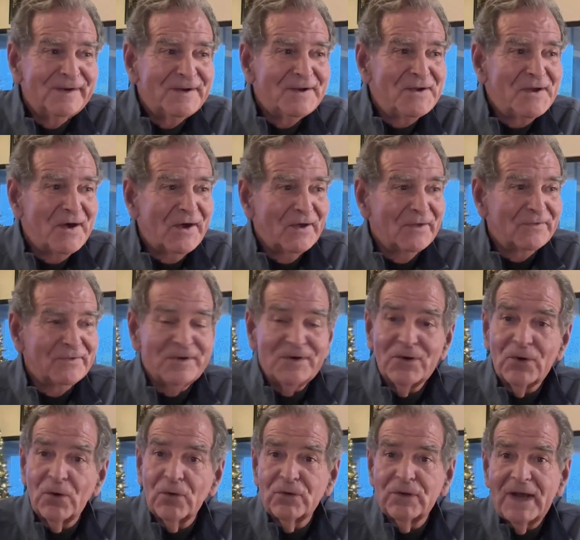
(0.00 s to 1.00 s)
The
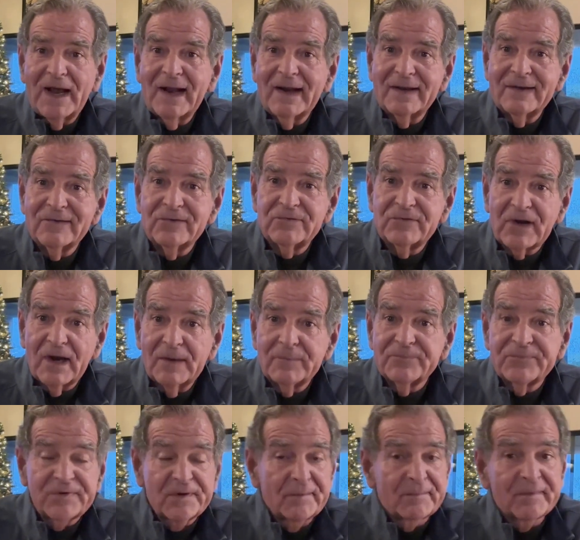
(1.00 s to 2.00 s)
old adage, I'm
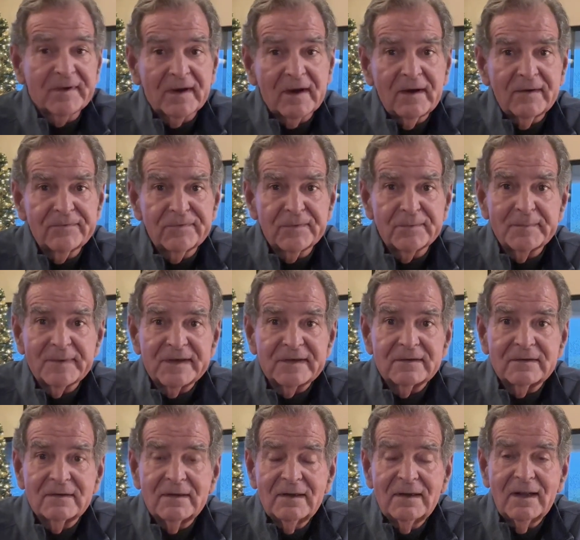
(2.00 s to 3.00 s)
from the government
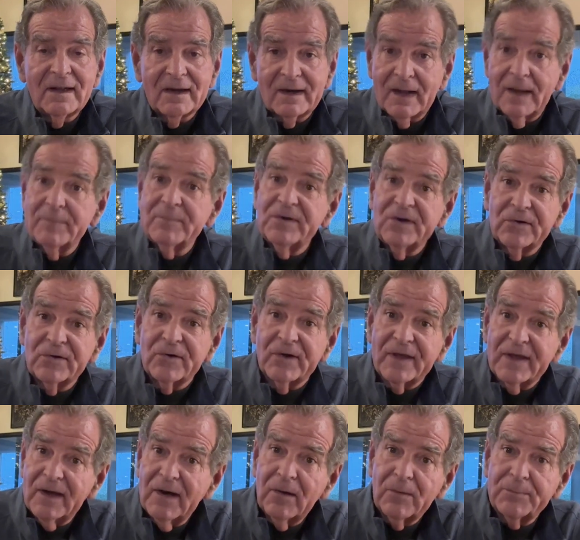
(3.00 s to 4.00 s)
and I'm here to
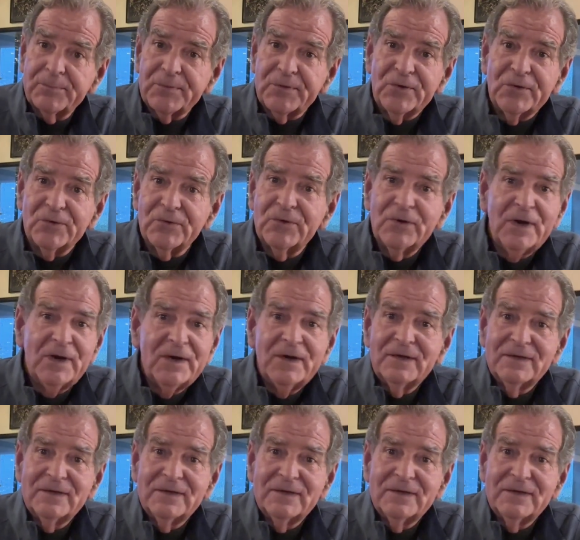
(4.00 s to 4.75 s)
help you,